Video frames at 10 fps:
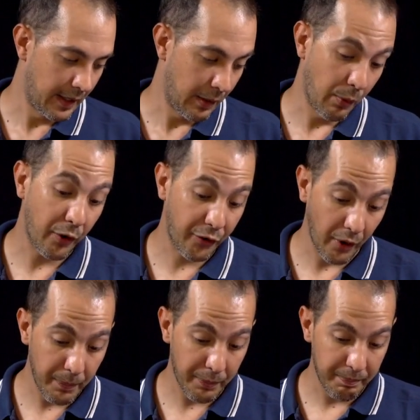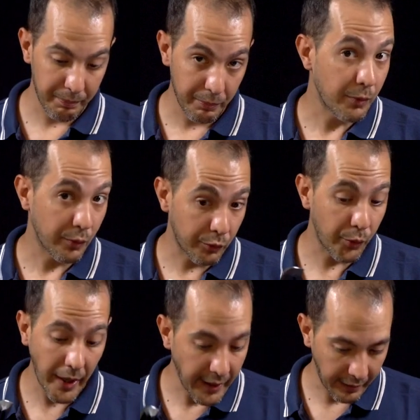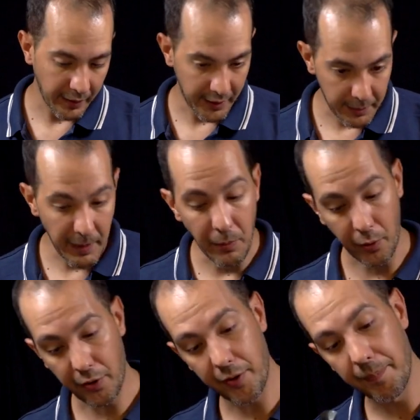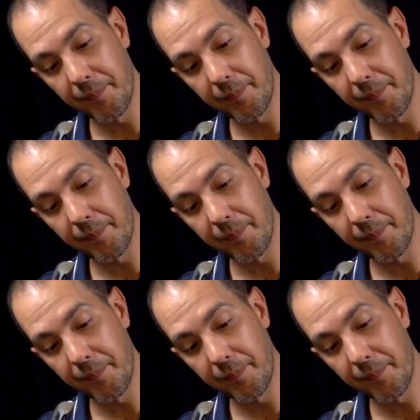workshop, try it, it may work.